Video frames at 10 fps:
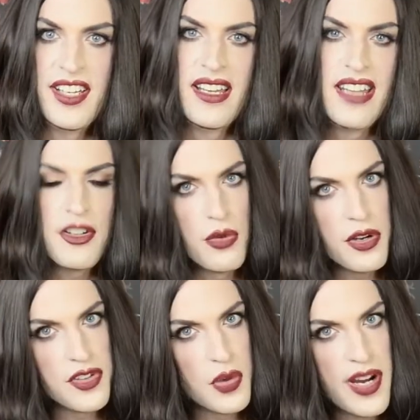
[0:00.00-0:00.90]
That
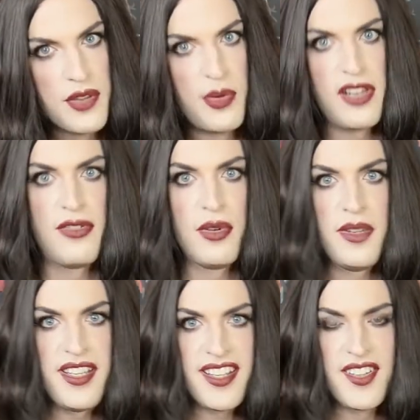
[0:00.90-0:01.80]
works quite well for
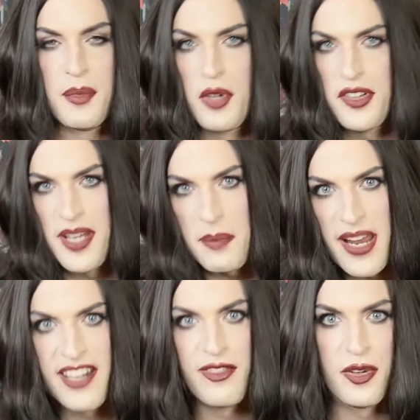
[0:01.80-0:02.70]
me, as I'm not that
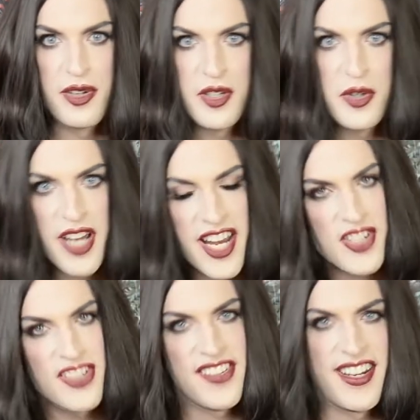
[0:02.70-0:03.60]
pale for the
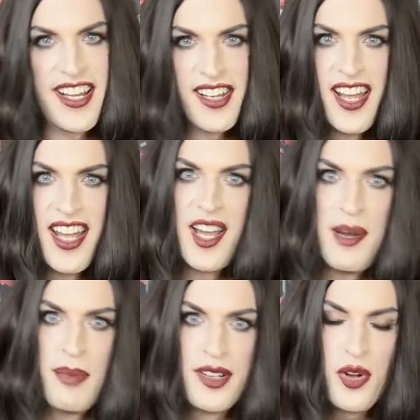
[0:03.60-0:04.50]
Caucasian style,
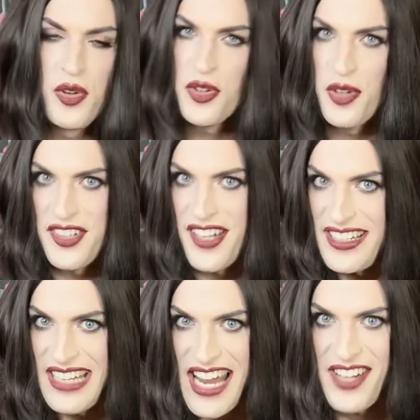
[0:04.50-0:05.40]
but also not
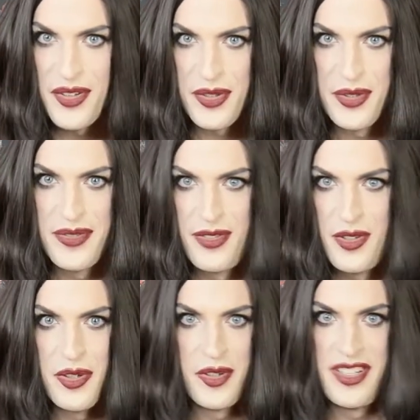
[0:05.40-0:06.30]
that taint
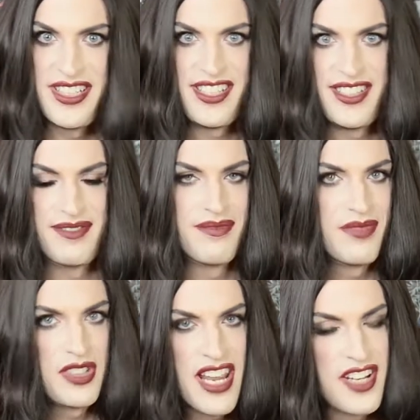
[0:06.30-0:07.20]
for the
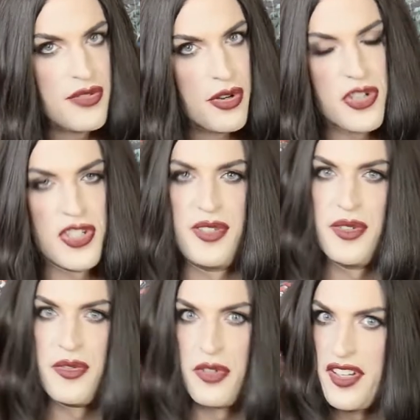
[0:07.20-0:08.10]
taint version
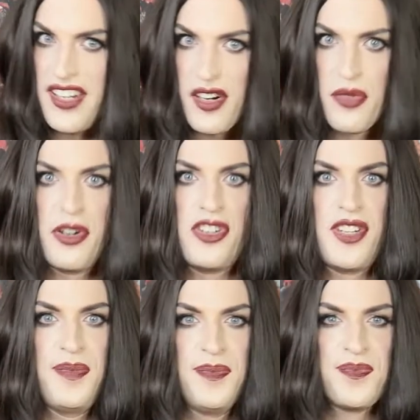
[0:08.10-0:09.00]
or for the dark version.